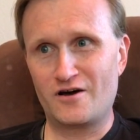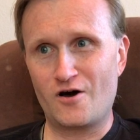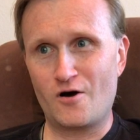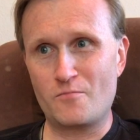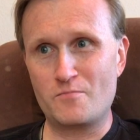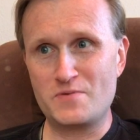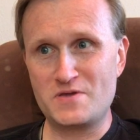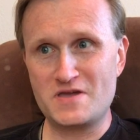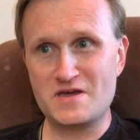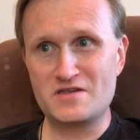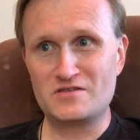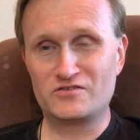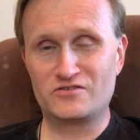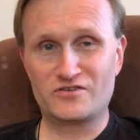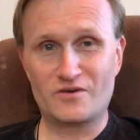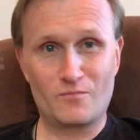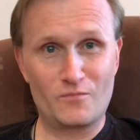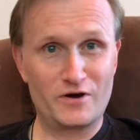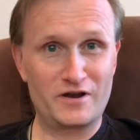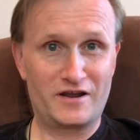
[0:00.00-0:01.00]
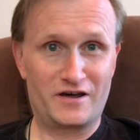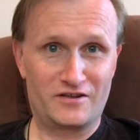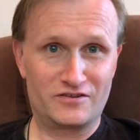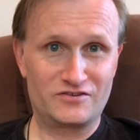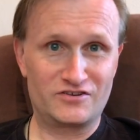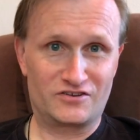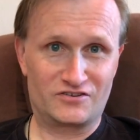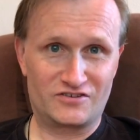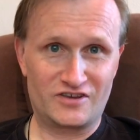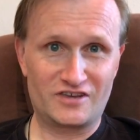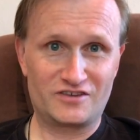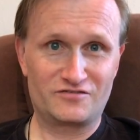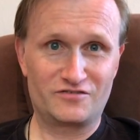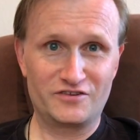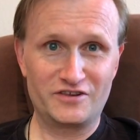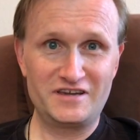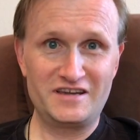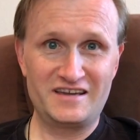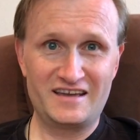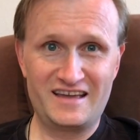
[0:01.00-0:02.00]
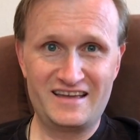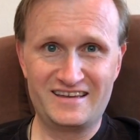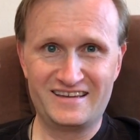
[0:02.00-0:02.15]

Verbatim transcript: albeit somewhat unsuccessfully.